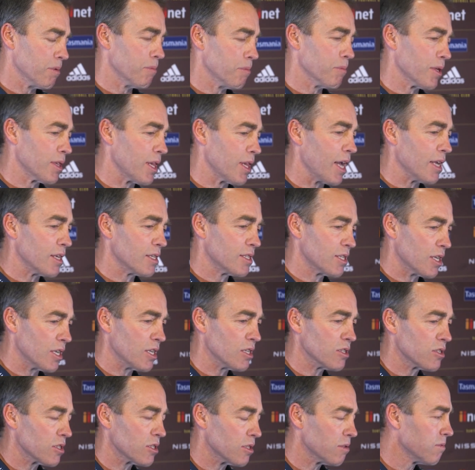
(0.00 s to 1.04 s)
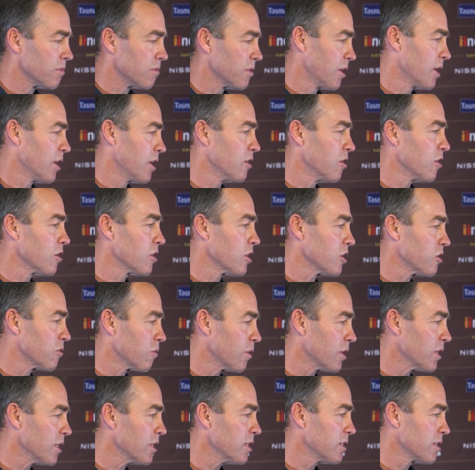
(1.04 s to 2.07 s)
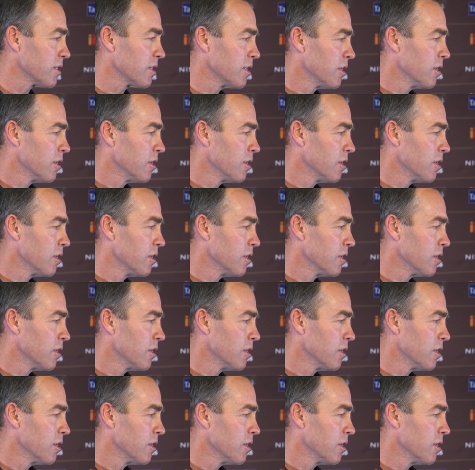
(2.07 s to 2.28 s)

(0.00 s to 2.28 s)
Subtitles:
late teens and early 20s.